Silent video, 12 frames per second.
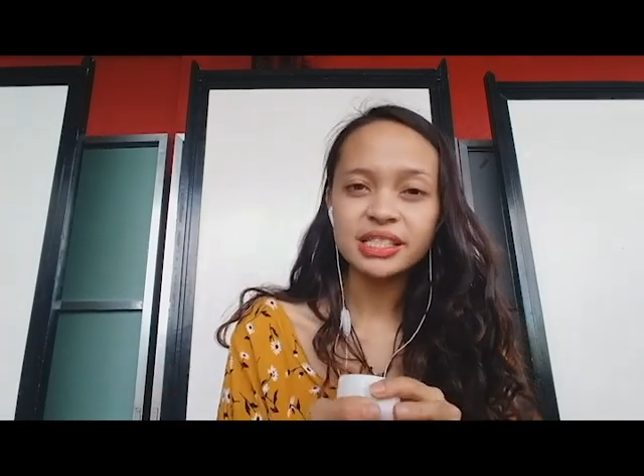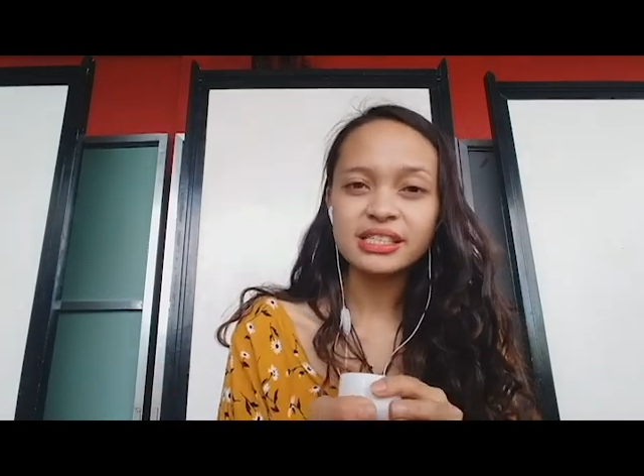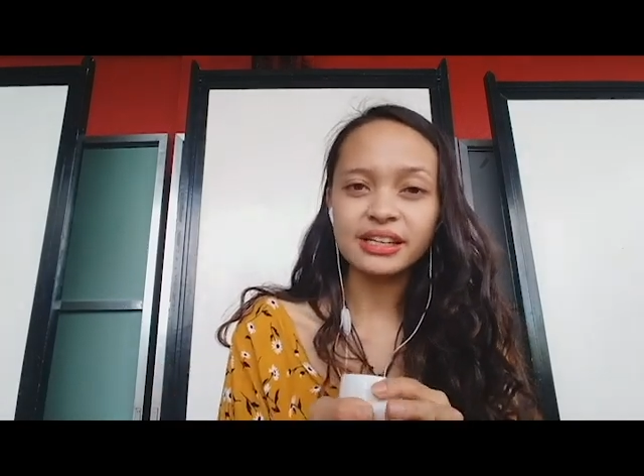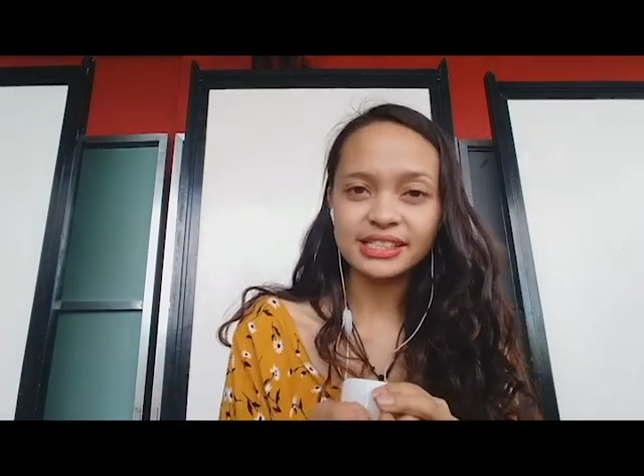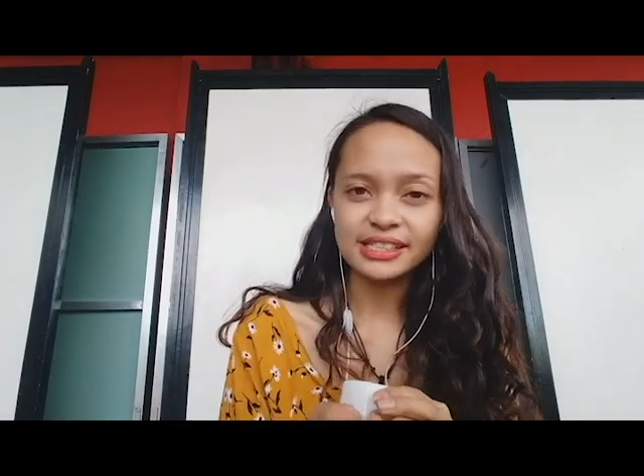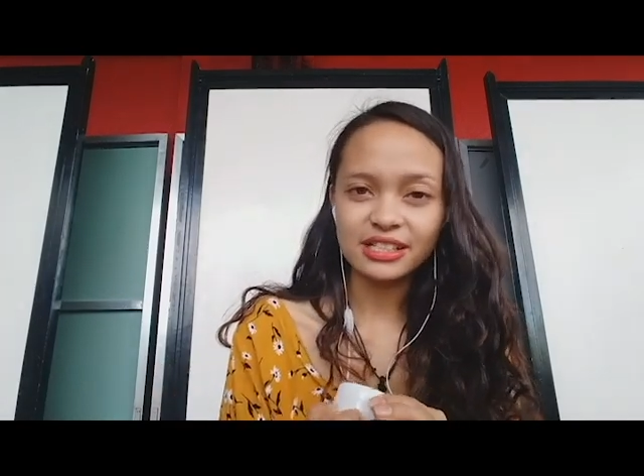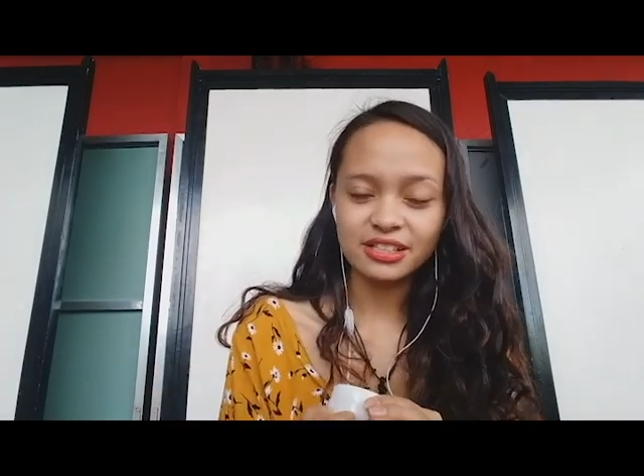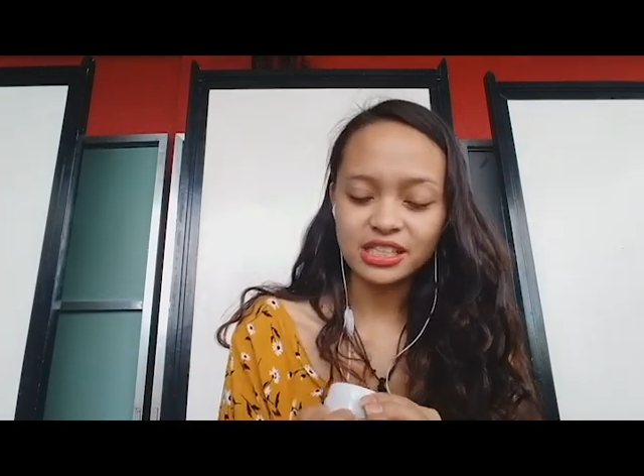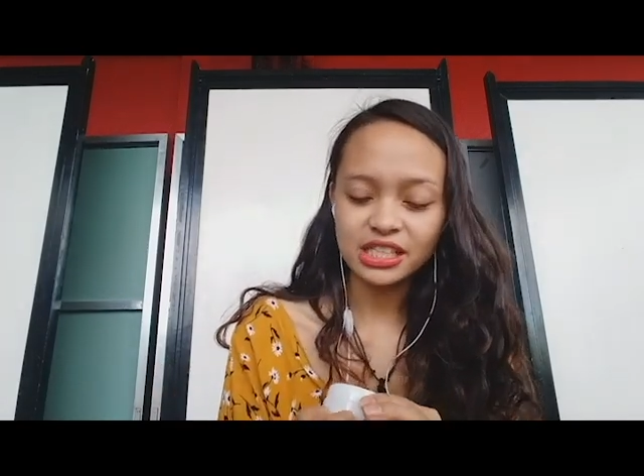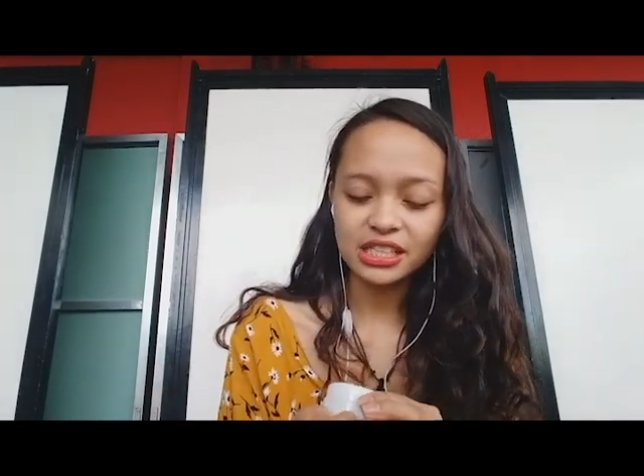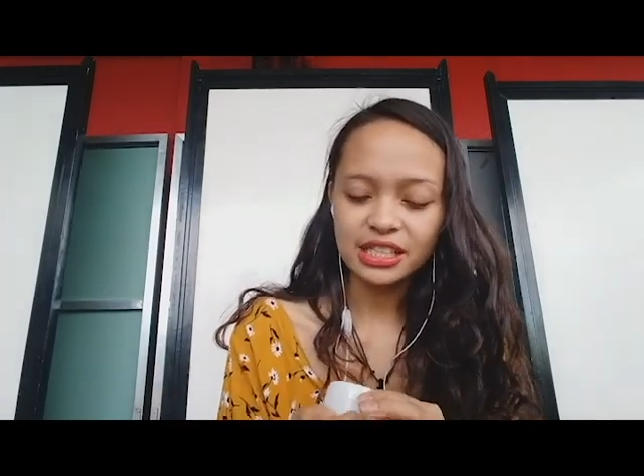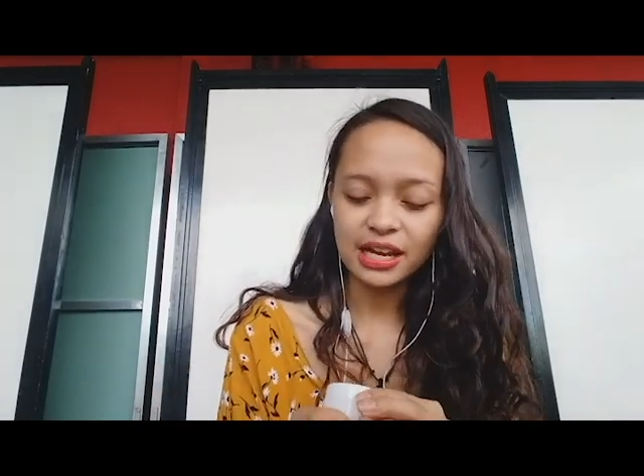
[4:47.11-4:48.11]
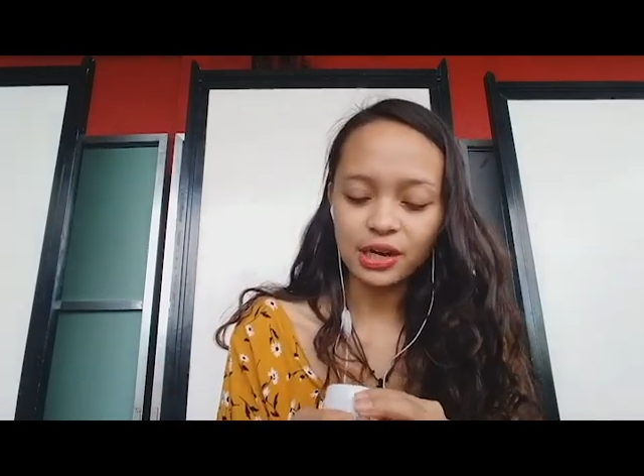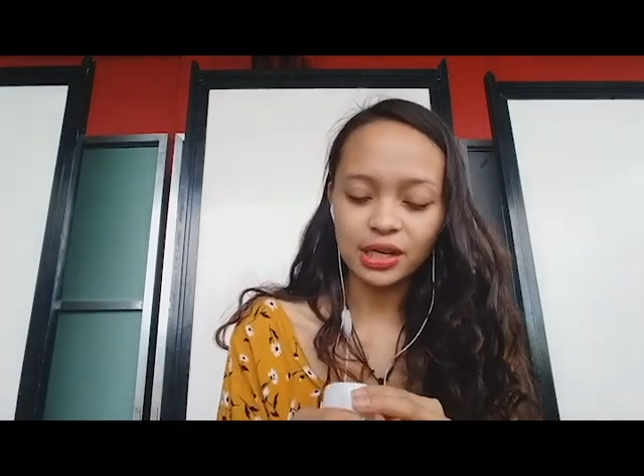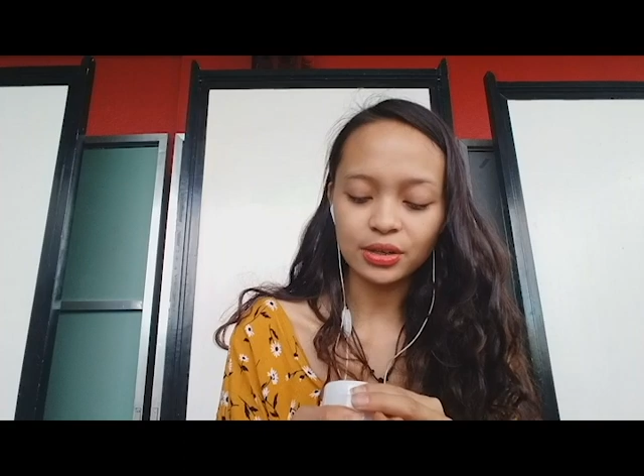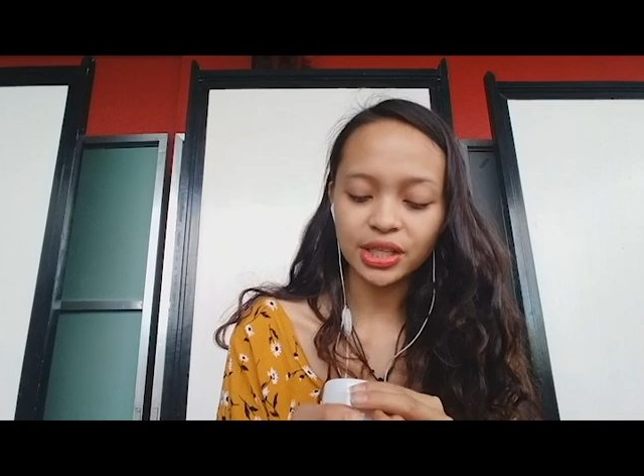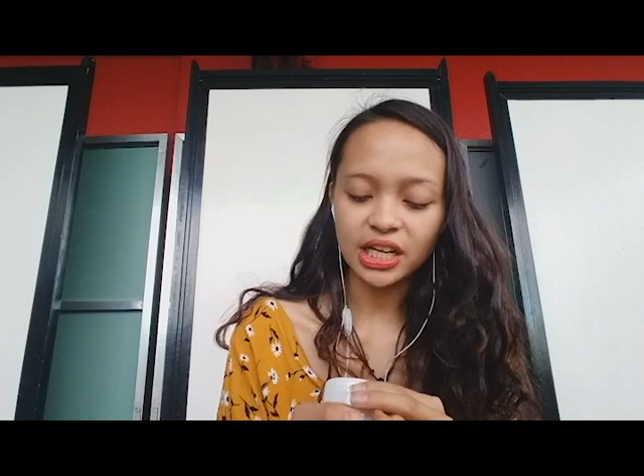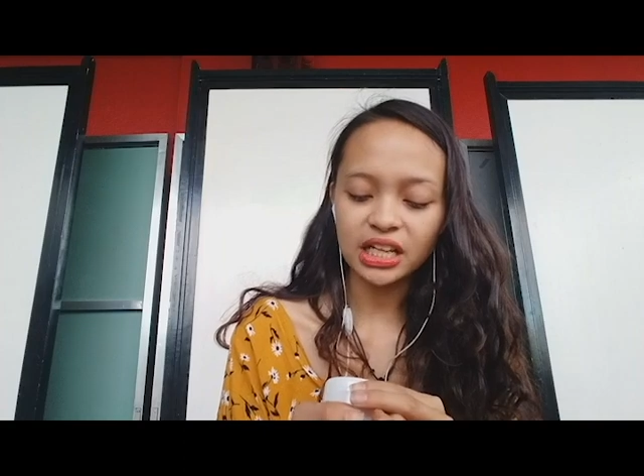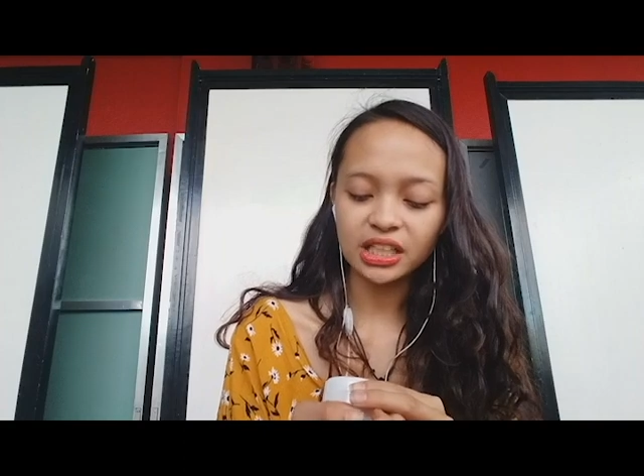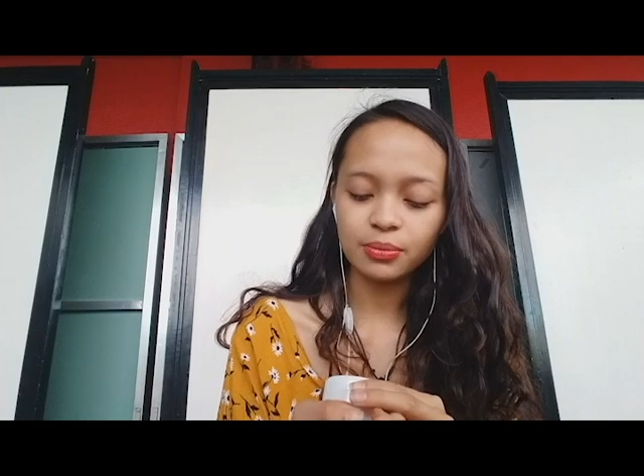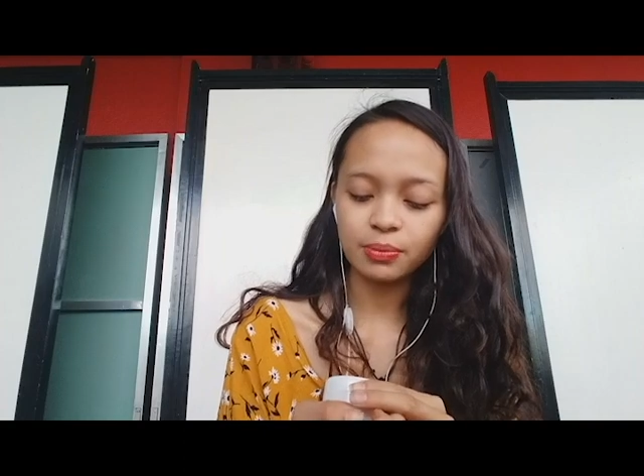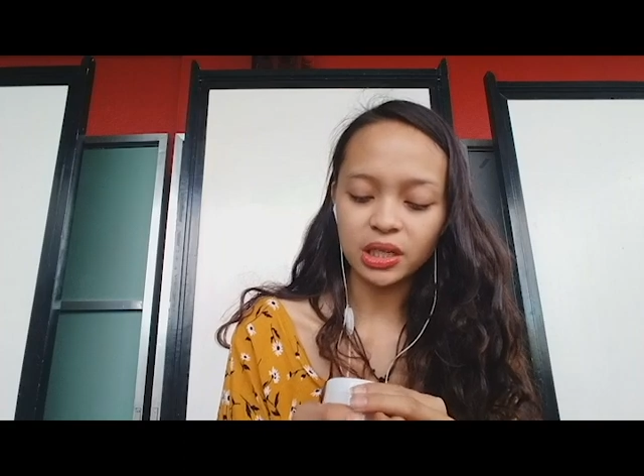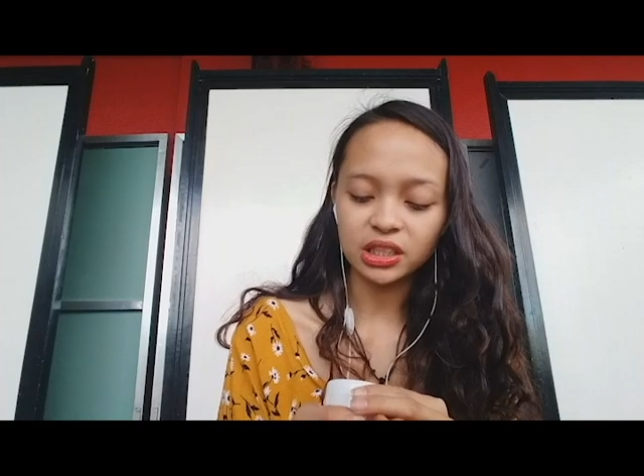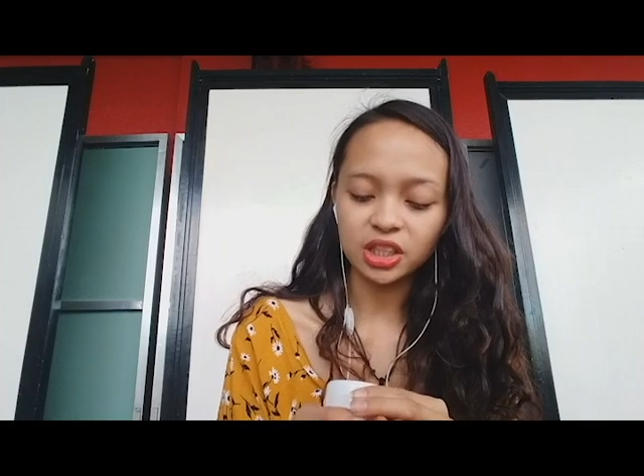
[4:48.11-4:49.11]
sunscreen na organic
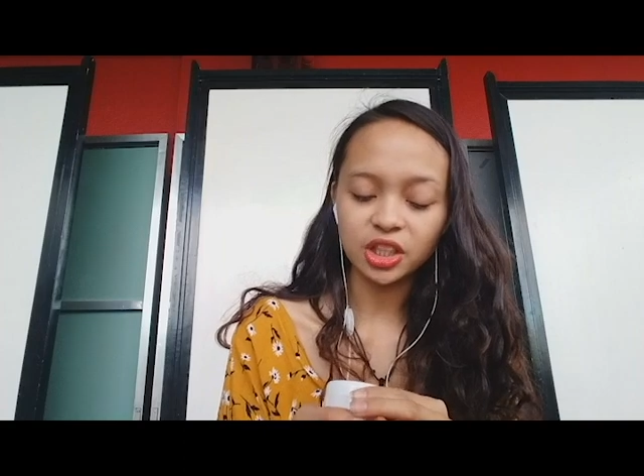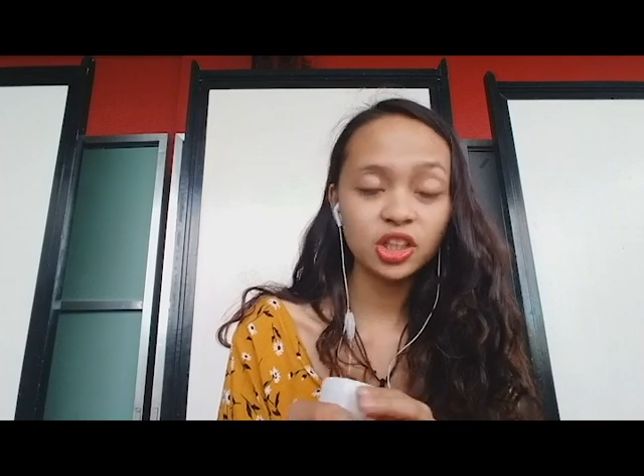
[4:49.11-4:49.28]
product.